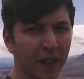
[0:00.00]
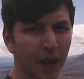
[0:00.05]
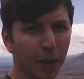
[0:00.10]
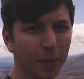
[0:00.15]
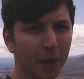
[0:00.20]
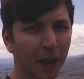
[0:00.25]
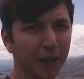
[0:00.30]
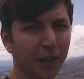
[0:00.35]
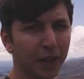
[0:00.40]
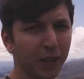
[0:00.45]
I
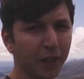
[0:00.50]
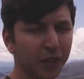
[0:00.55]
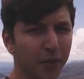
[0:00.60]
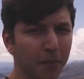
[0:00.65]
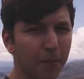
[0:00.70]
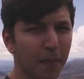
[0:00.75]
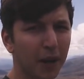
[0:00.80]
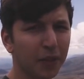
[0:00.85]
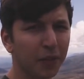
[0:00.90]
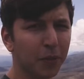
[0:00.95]
plan to do
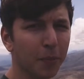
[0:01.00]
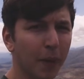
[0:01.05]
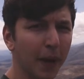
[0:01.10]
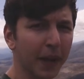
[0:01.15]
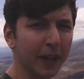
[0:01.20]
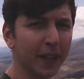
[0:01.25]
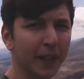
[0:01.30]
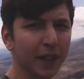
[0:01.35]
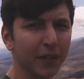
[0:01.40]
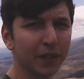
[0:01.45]
some mountain
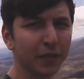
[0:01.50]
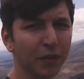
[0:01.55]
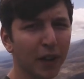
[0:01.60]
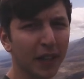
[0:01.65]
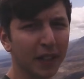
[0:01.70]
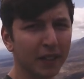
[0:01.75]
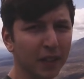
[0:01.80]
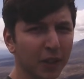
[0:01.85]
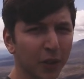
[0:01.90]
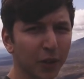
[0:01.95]
biking,
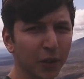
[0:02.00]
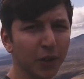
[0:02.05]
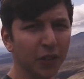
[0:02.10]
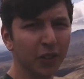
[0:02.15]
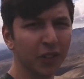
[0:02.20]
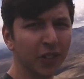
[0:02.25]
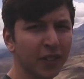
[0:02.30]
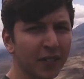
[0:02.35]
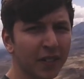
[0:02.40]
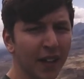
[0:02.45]
ride the
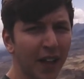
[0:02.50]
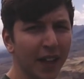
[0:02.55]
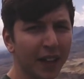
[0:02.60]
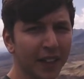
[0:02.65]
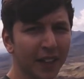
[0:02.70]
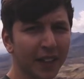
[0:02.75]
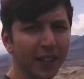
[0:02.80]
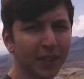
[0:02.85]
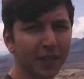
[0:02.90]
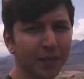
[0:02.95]
luge,
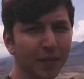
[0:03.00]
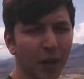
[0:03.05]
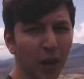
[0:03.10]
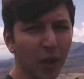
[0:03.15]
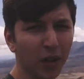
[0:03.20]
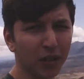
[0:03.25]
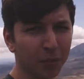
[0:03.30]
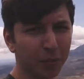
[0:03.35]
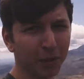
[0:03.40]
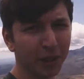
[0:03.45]
hiking,
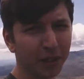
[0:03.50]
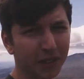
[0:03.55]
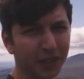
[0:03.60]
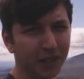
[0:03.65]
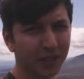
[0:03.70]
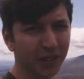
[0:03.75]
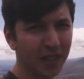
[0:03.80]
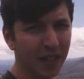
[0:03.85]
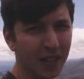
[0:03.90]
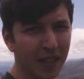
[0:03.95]
hot
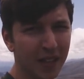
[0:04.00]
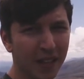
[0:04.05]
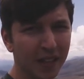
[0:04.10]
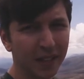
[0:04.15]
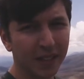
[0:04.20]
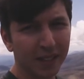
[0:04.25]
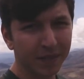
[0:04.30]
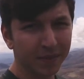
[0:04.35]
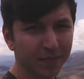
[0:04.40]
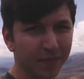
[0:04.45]
springs.
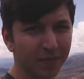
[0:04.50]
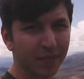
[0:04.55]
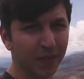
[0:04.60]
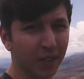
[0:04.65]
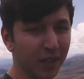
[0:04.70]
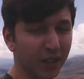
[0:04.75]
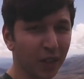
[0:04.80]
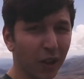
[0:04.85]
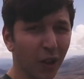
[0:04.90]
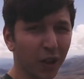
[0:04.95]

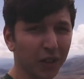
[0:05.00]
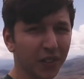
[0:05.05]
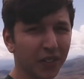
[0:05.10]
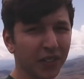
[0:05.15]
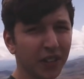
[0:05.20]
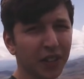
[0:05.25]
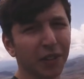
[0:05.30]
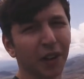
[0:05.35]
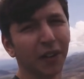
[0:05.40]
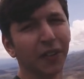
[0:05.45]
There's a lot to
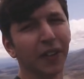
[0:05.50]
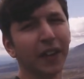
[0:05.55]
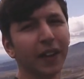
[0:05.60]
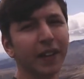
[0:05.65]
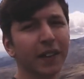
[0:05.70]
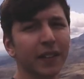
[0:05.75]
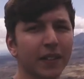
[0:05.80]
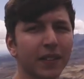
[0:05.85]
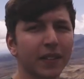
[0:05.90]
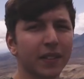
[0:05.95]
see around
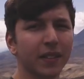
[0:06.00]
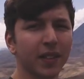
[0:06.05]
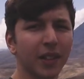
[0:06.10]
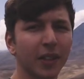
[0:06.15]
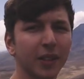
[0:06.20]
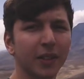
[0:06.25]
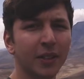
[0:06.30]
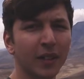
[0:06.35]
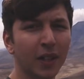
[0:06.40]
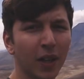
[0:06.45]
there,
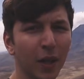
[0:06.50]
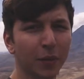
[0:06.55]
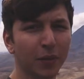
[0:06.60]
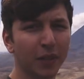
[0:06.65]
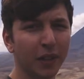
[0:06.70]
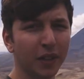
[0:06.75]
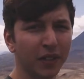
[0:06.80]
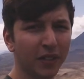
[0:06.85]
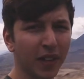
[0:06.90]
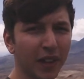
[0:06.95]
so
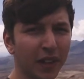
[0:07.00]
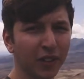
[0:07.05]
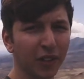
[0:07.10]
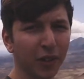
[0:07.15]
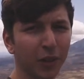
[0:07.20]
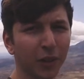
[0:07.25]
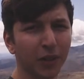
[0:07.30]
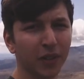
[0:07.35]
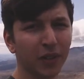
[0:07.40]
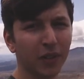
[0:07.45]
hopefully stay
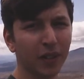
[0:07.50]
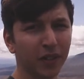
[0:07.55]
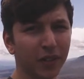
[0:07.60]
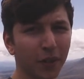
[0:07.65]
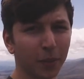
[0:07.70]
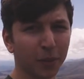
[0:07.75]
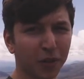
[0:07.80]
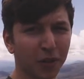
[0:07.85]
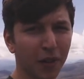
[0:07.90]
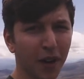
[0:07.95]
tuned and
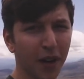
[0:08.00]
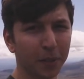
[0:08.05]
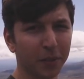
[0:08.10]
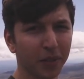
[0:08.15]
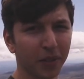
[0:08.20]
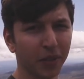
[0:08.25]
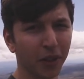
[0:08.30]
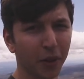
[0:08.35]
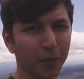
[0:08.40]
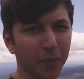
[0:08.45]
subscribe
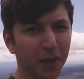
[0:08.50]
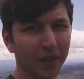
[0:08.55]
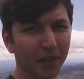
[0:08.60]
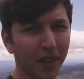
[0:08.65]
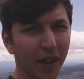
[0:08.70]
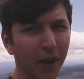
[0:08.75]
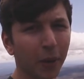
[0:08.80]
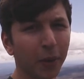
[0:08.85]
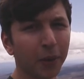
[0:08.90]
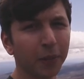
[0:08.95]
so you don't miss
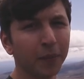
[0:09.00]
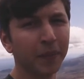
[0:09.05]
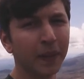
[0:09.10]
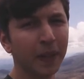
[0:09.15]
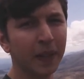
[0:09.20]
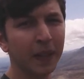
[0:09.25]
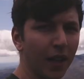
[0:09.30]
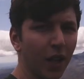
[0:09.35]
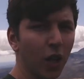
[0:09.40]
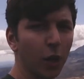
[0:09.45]
that one.
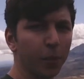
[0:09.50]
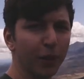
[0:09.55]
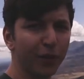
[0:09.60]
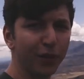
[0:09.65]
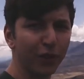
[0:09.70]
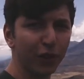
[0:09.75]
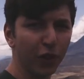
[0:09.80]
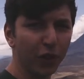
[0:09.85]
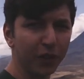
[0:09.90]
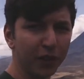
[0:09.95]
I hope
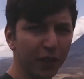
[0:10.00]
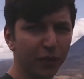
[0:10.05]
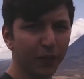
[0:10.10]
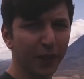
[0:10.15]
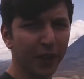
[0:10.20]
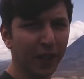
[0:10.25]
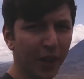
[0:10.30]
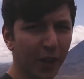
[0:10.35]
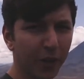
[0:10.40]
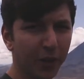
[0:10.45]
you've enjoyed this
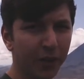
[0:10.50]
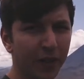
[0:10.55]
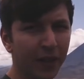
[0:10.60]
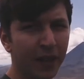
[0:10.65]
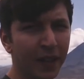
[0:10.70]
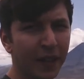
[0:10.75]
video.